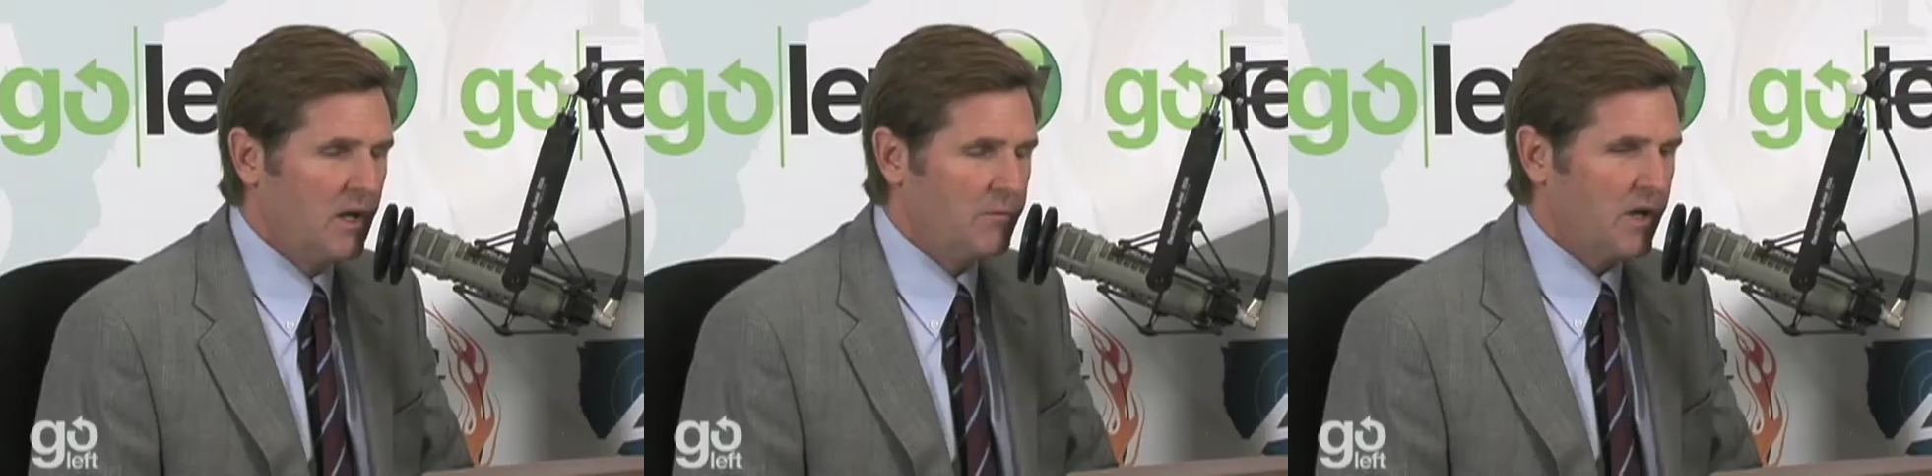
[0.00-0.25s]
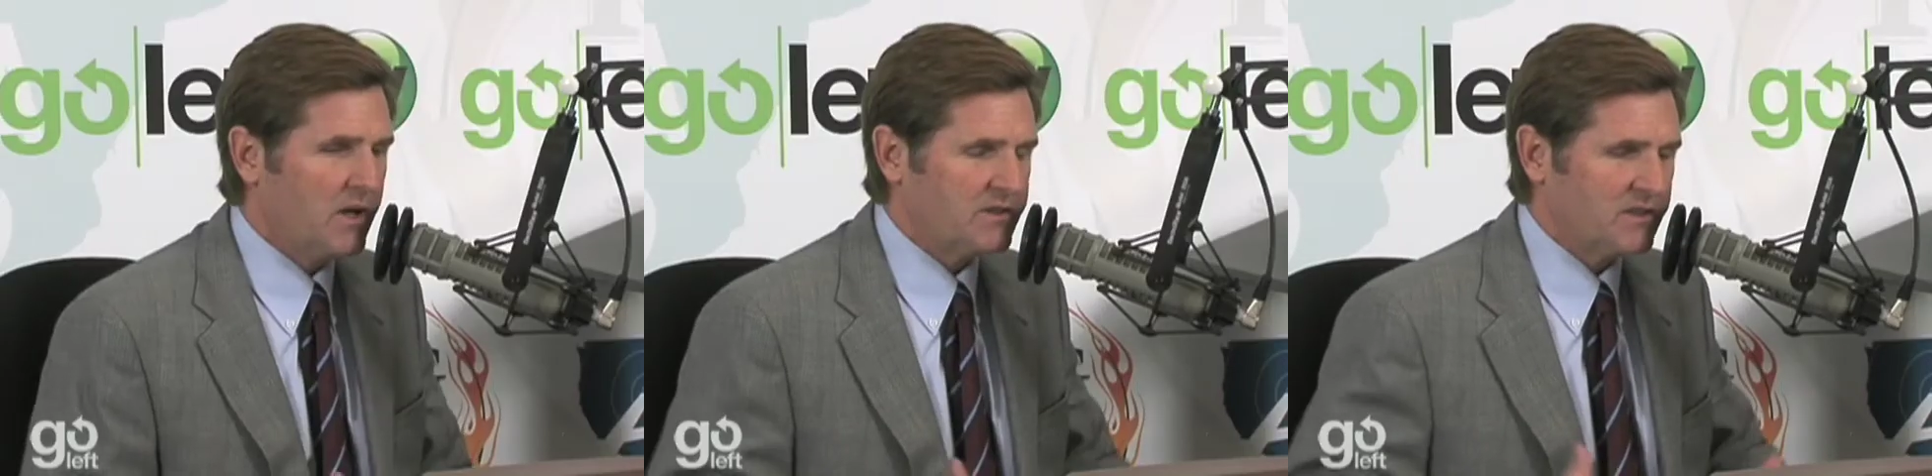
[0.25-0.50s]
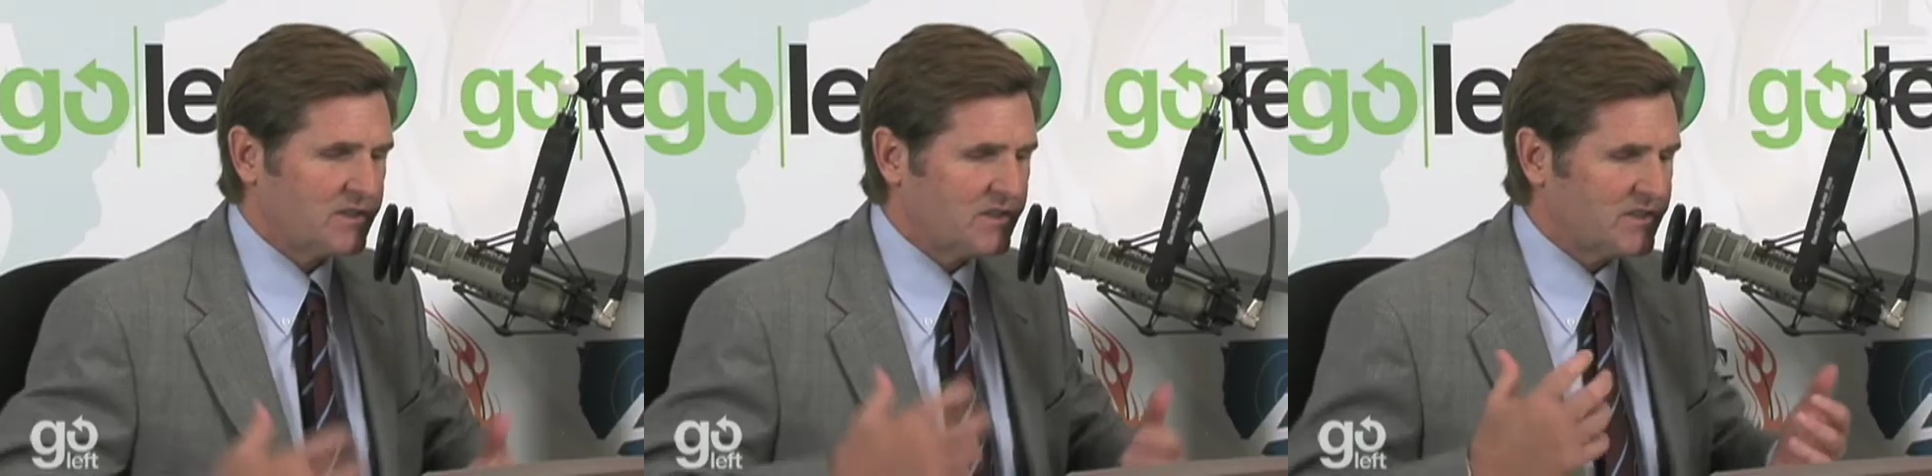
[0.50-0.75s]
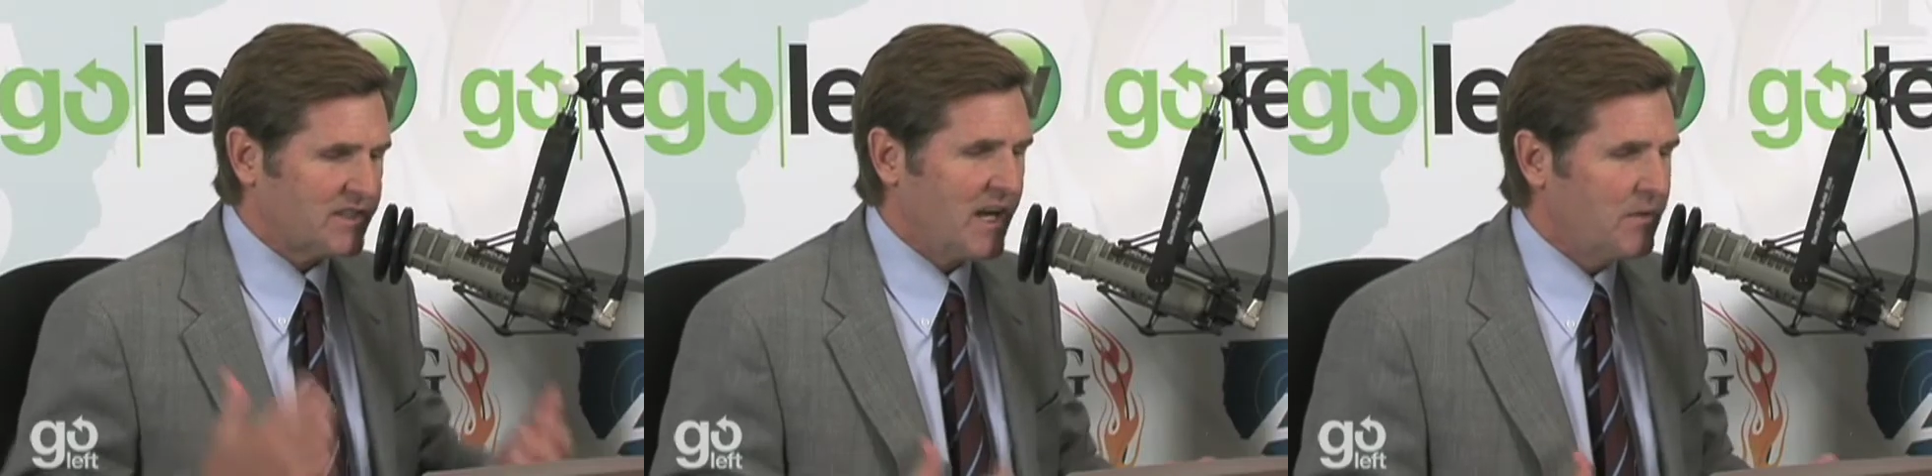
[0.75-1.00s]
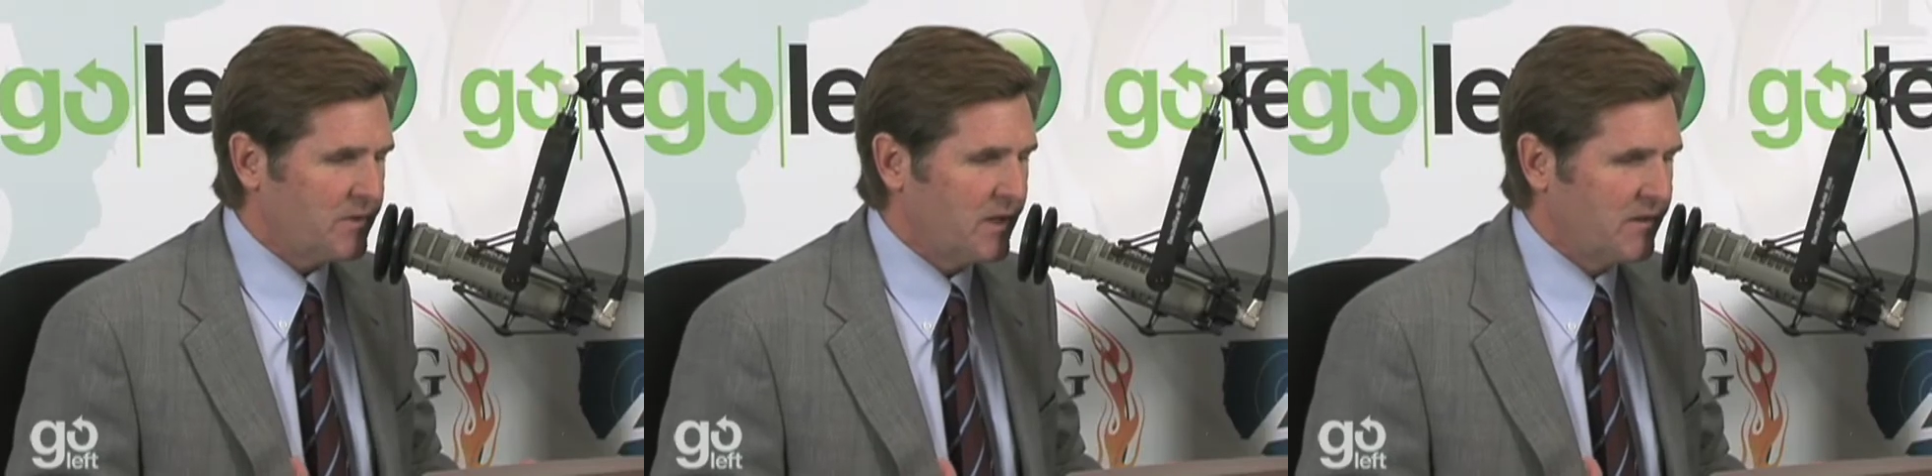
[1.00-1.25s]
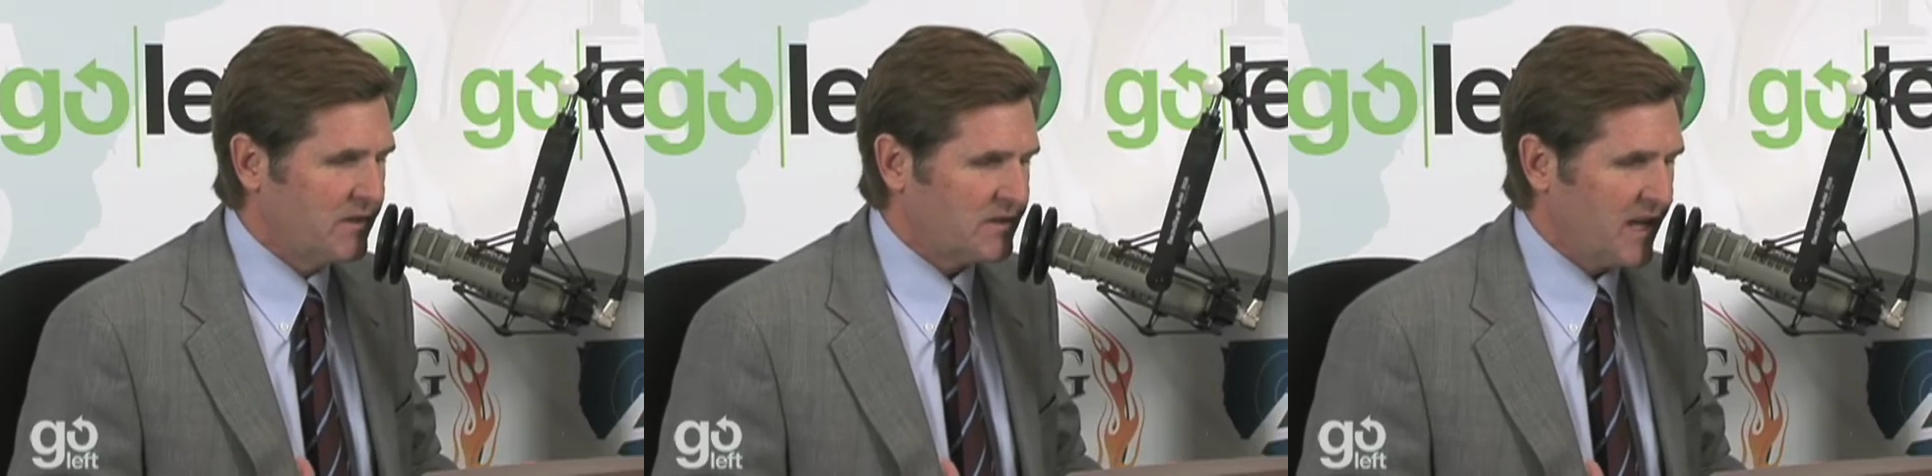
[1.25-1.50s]
because it's the same
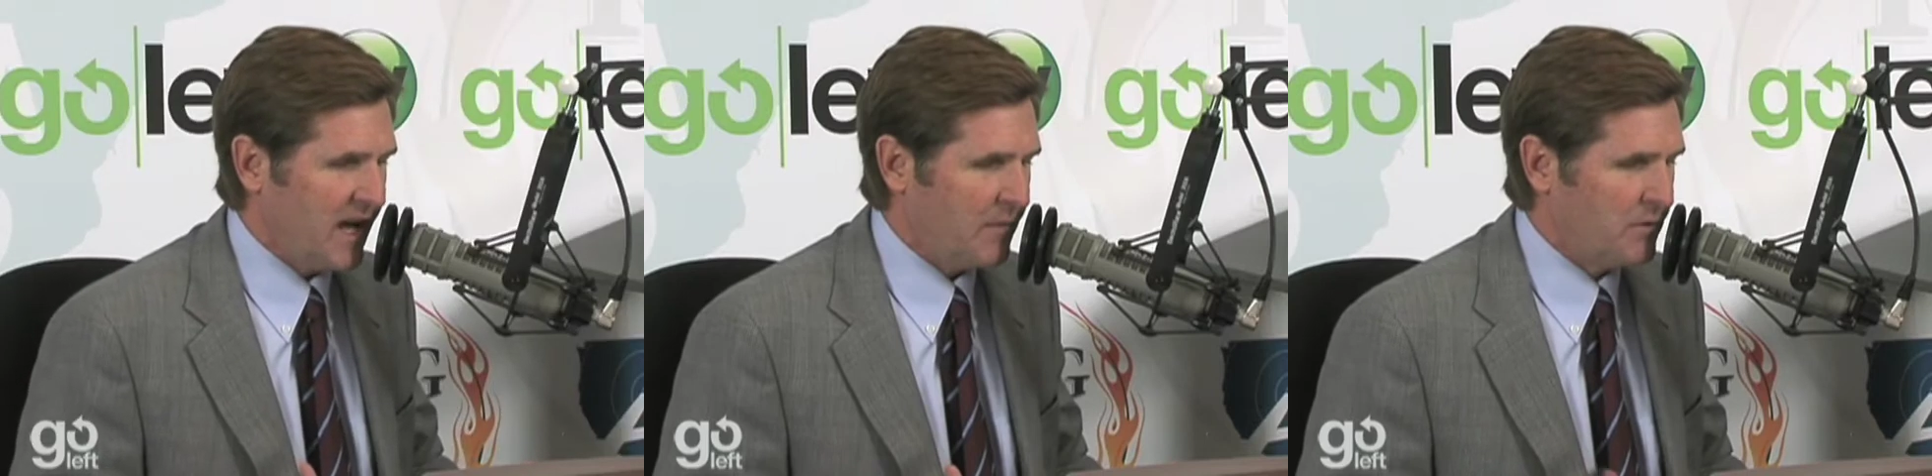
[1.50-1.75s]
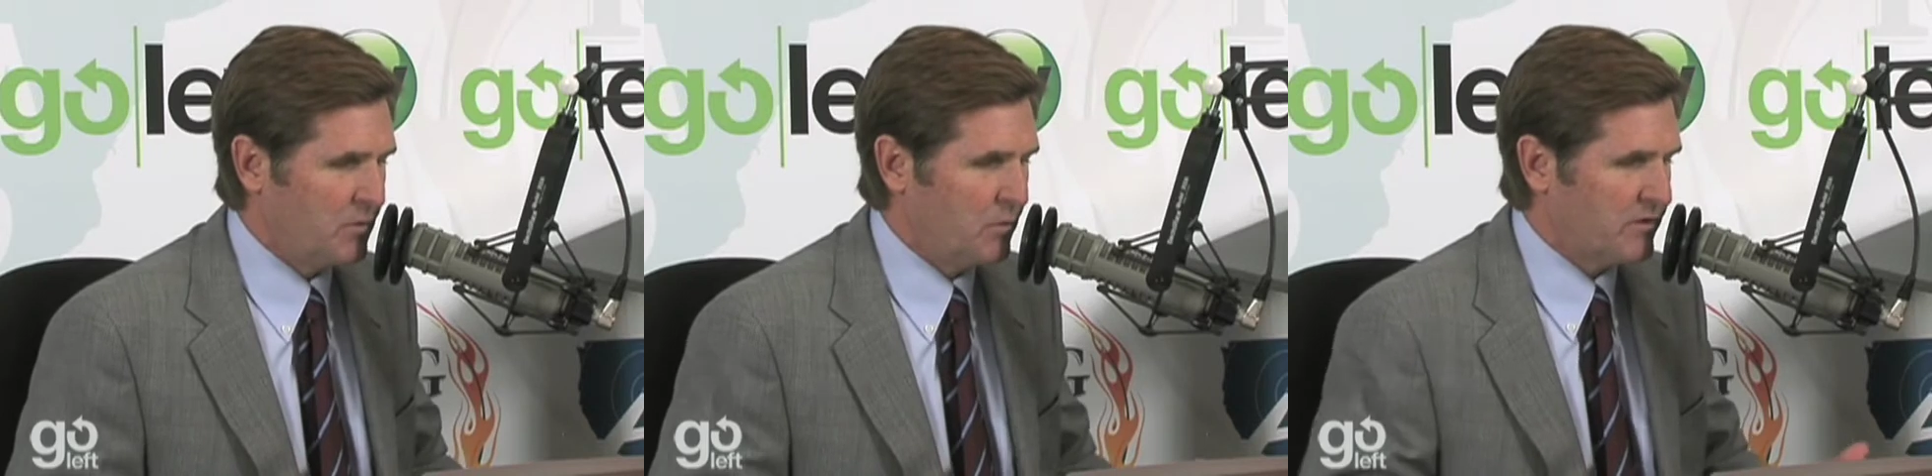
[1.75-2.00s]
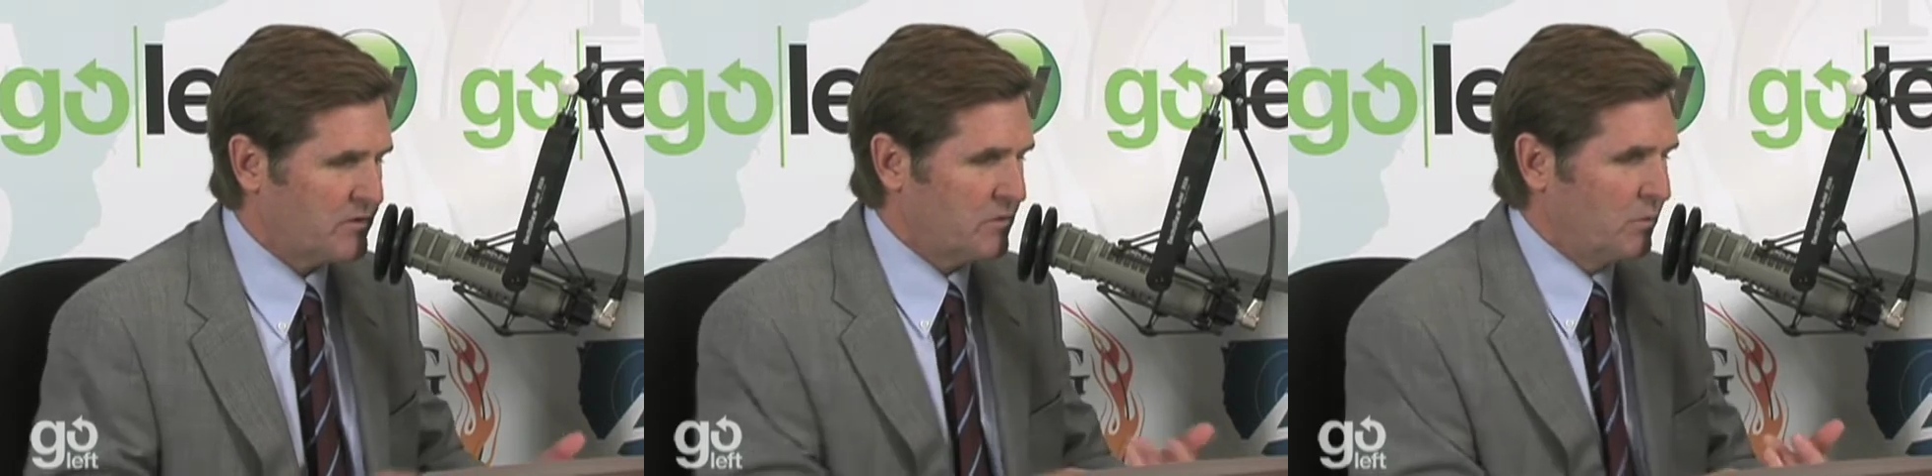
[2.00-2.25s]
thing that's happened with,